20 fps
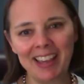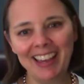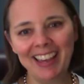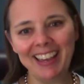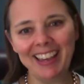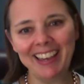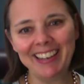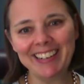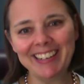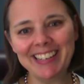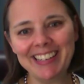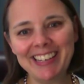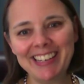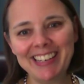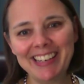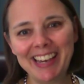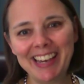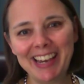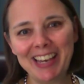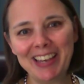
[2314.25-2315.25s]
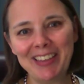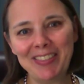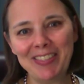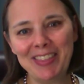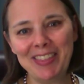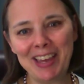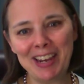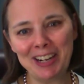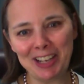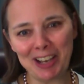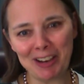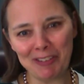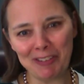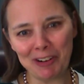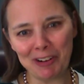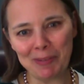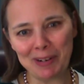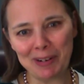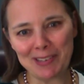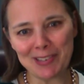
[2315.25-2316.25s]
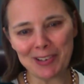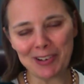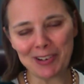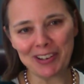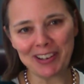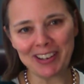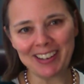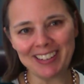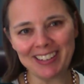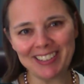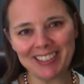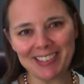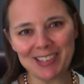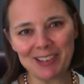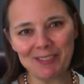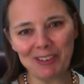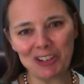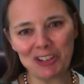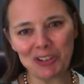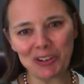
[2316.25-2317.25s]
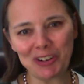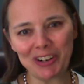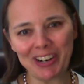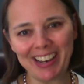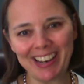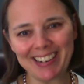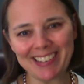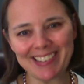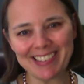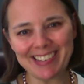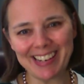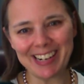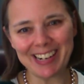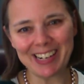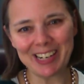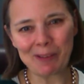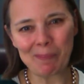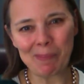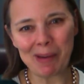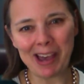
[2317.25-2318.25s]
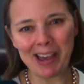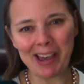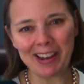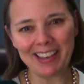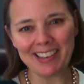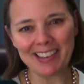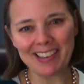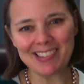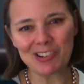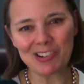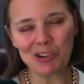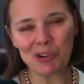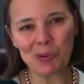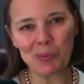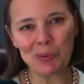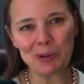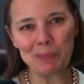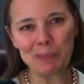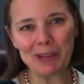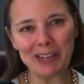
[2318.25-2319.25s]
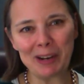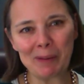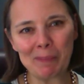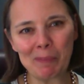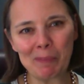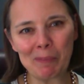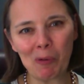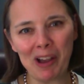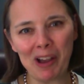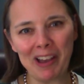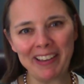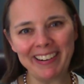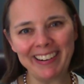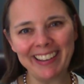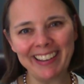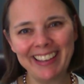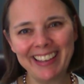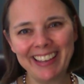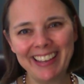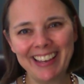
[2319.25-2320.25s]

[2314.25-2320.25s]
and he and then Governor of Minnesota, Jesse Ventura, had a standing bet as to who would be number 1.